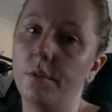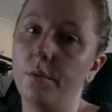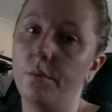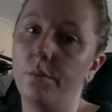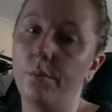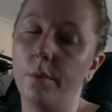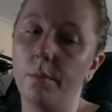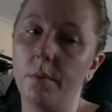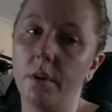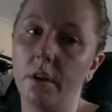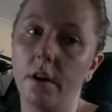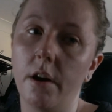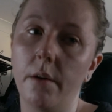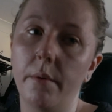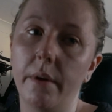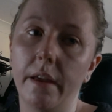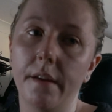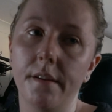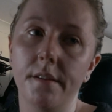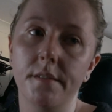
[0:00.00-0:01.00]
with women
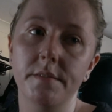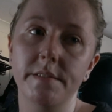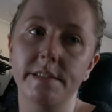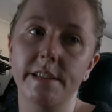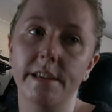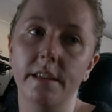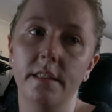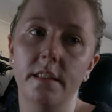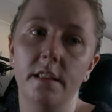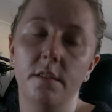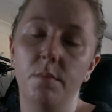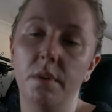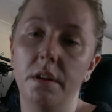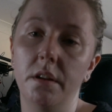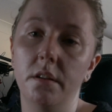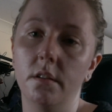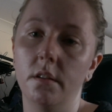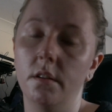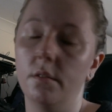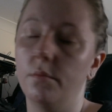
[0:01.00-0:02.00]
coming out saying they've
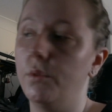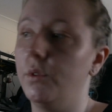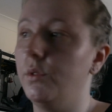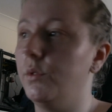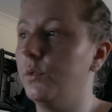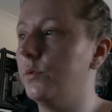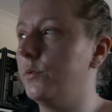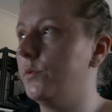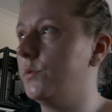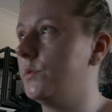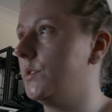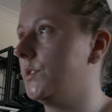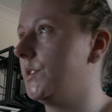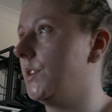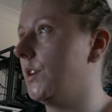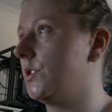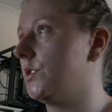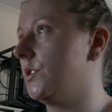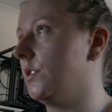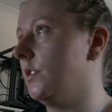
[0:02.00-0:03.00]
been abused
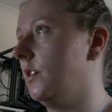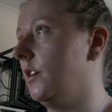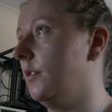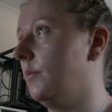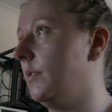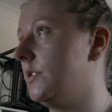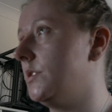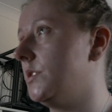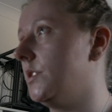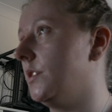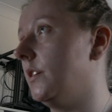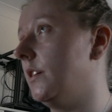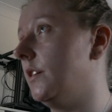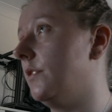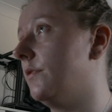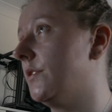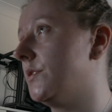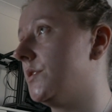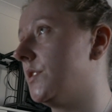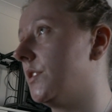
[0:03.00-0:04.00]
sexually, mentally,
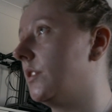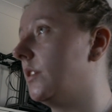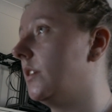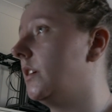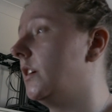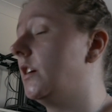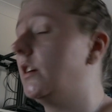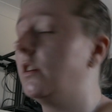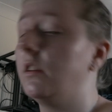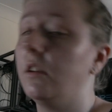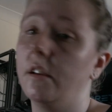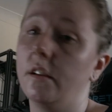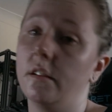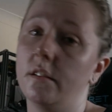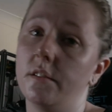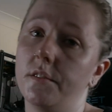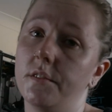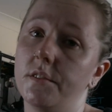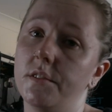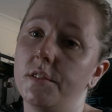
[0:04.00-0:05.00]
physically,
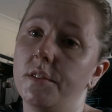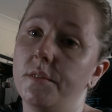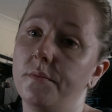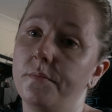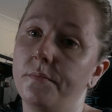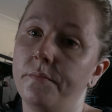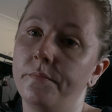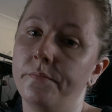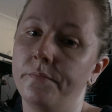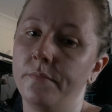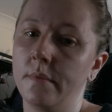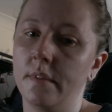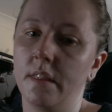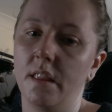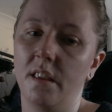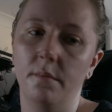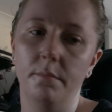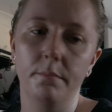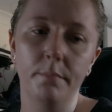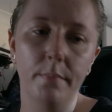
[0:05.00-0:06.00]
and
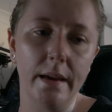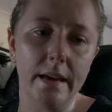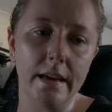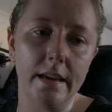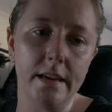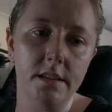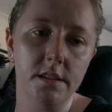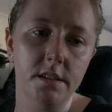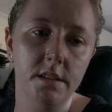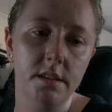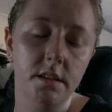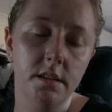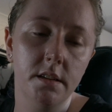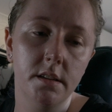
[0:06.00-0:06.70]
made